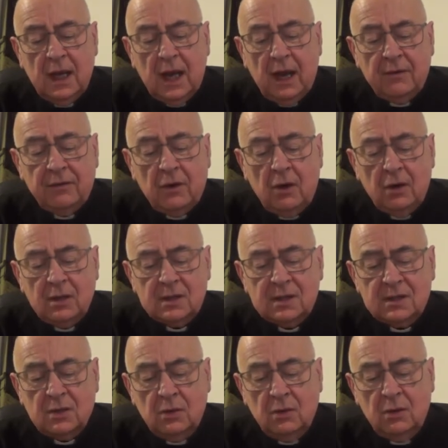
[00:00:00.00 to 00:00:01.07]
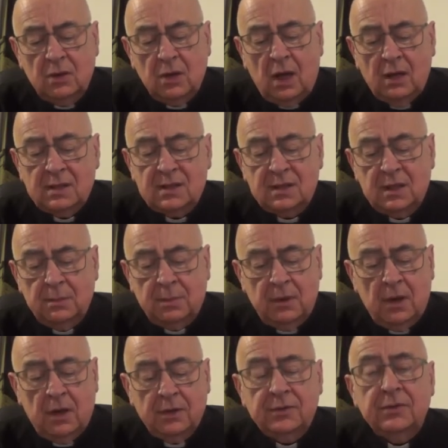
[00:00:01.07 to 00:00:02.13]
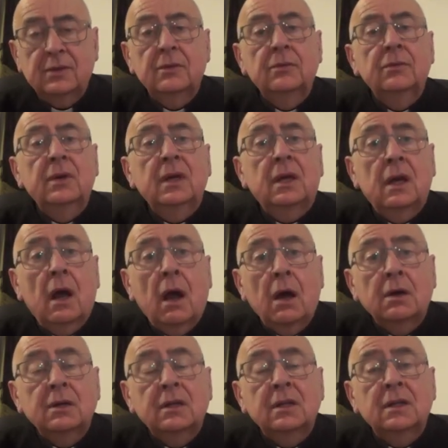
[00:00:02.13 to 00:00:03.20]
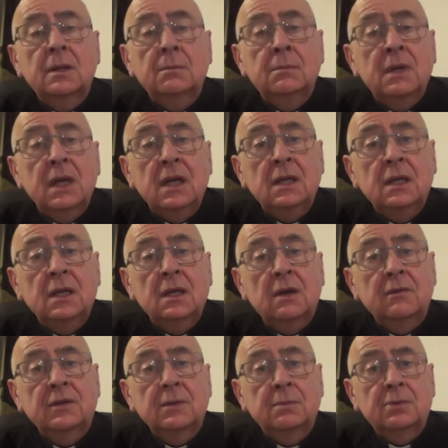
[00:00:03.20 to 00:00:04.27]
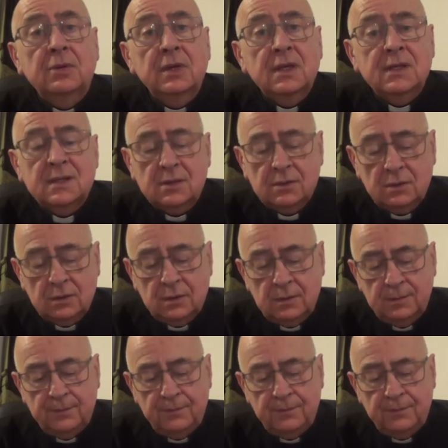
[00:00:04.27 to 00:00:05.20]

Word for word: have also lost the plot regarding the meaning of the priesthood.